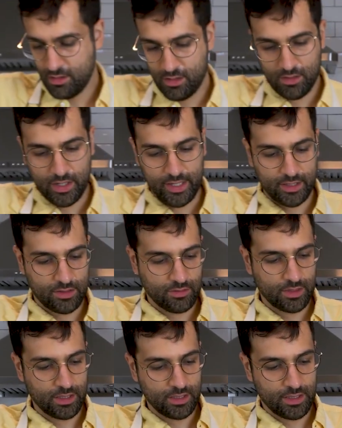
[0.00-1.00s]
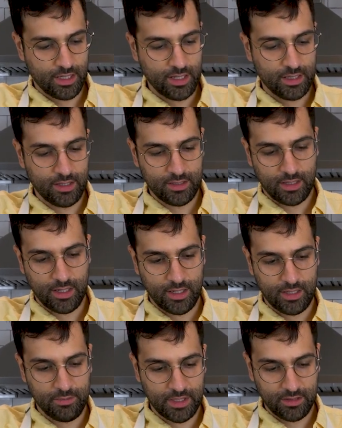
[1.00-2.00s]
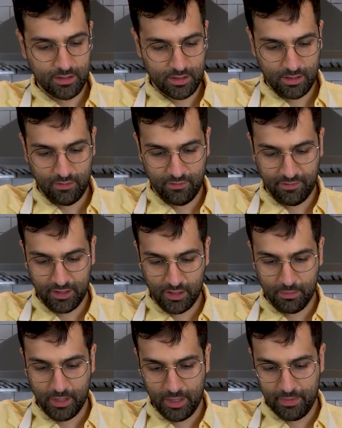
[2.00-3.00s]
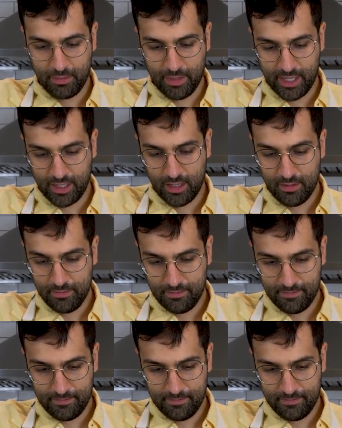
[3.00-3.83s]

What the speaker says: All right, so we're gonna take these candy melts and fill our piping bag up.